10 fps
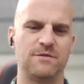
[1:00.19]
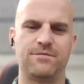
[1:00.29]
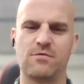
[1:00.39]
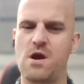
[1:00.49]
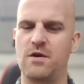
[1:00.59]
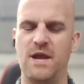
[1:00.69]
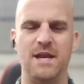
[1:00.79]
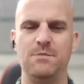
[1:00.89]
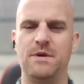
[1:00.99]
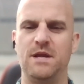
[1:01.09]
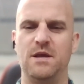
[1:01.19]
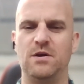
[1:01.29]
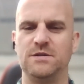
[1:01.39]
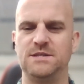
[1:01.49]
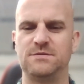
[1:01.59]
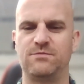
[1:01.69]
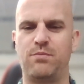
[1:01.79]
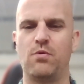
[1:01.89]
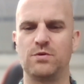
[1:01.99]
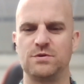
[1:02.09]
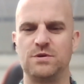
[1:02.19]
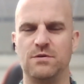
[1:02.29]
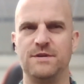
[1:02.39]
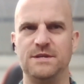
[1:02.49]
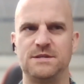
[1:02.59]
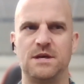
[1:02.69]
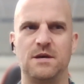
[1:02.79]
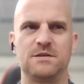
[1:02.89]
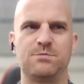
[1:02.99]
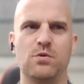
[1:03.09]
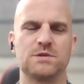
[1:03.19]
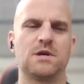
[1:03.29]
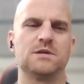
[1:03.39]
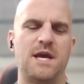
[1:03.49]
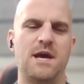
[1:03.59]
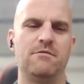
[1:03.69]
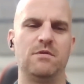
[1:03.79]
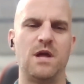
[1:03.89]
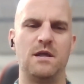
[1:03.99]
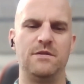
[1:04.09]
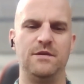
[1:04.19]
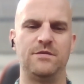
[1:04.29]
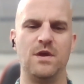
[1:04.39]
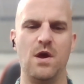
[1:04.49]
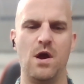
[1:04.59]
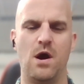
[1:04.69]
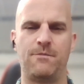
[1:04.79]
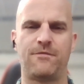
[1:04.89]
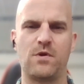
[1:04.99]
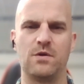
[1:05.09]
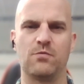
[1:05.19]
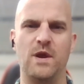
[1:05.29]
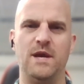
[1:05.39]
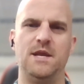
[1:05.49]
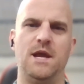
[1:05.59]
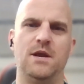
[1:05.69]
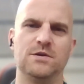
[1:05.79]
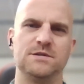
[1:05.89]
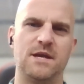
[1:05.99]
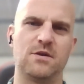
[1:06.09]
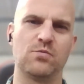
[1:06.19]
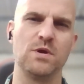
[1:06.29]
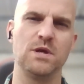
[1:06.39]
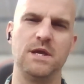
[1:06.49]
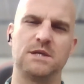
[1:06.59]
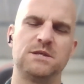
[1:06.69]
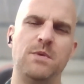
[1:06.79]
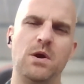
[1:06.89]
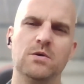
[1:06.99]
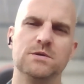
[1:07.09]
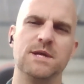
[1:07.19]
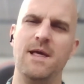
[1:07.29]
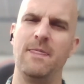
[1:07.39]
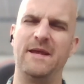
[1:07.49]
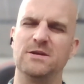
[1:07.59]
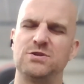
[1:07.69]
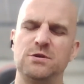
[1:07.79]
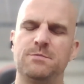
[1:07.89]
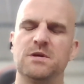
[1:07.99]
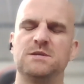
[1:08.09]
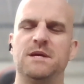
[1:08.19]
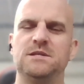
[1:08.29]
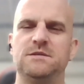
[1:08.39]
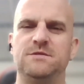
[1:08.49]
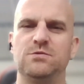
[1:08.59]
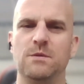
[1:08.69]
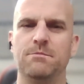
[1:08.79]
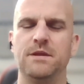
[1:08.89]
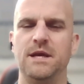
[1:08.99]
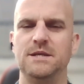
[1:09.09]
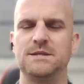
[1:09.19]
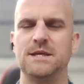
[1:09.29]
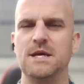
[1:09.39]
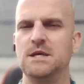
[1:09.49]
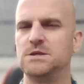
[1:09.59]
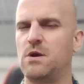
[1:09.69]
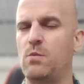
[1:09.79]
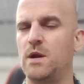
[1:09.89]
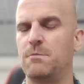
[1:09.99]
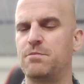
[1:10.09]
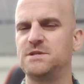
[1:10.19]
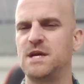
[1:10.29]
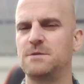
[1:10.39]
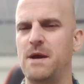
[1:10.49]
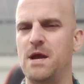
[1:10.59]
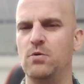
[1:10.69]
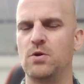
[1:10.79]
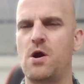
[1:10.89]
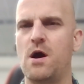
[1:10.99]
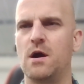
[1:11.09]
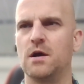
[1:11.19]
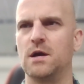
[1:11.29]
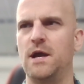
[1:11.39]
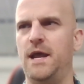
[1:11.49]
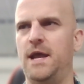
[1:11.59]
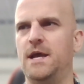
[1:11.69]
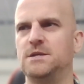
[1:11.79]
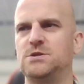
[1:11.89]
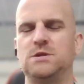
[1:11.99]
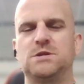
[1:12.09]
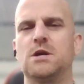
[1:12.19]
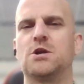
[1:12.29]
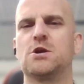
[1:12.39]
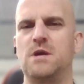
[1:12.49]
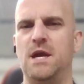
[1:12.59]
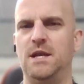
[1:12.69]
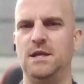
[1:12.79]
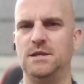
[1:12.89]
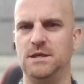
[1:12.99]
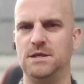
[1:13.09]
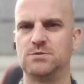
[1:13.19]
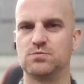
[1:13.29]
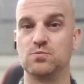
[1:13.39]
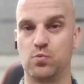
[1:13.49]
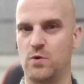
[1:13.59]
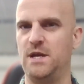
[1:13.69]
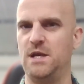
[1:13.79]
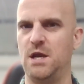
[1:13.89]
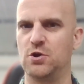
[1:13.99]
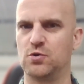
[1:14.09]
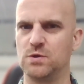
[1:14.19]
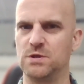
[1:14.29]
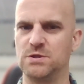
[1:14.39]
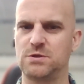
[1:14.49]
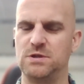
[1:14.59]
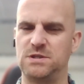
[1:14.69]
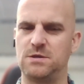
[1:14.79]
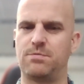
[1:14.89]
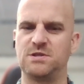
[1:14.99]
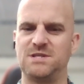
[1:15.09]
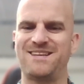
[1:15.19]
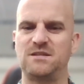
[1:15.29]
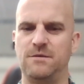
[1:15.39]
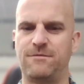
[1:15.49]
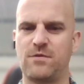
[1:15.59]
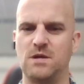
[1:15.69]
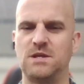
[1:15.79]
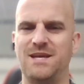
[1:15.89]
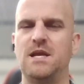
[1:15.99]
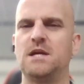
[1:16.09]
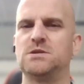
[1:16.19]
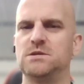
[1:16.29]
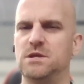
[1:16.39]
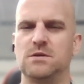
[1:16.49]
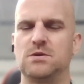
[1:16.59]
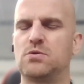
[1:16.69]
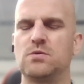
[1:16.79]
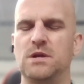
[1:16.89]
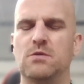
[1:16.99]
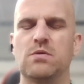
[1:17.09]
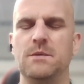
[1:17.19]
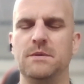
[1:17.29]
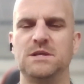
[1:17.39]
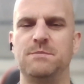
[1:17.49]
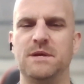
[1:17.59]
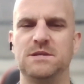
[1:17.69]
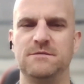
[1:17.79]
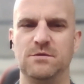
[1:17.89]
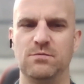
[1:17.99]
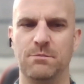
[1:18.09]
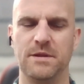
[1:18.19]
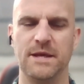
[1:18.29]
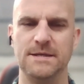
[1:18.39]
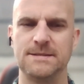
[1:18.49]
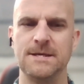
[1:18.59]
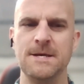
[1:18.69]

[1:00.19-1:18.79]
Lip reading: Ferrari, anybody, all these sports cars have a lot of these upfront radiators that are really exposed. They're super expensive to replace. So I wanted to protect my own car. And so I started creating these radiator grill screens to protect the front condensers that are incredibly expensive to replace.